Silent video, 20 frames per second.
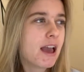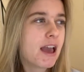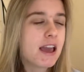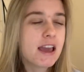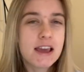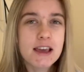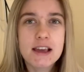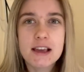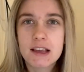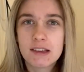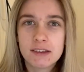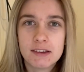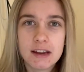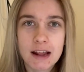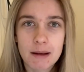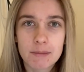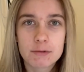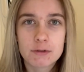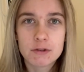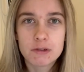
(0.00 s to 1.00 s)
He is an
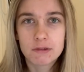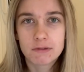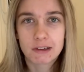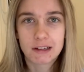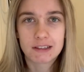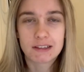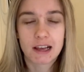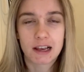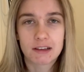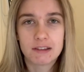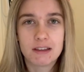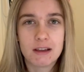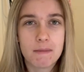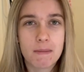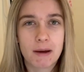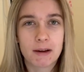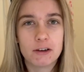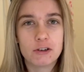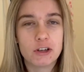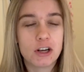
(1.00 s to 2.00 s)
absolutely fantastic
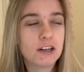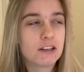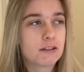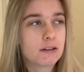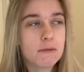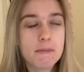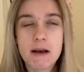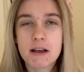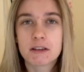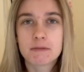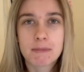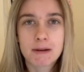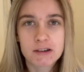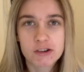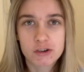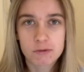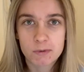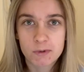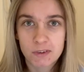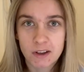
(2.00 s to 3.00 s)
manager. It's the best
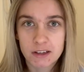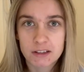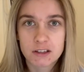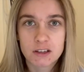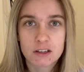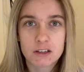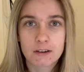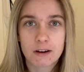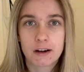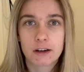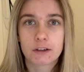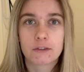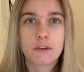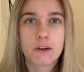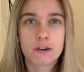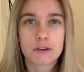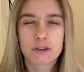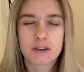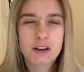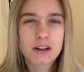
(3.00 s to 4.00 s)
manager we've had since Sir Alex
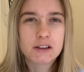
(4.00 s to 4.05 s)
Ferguson.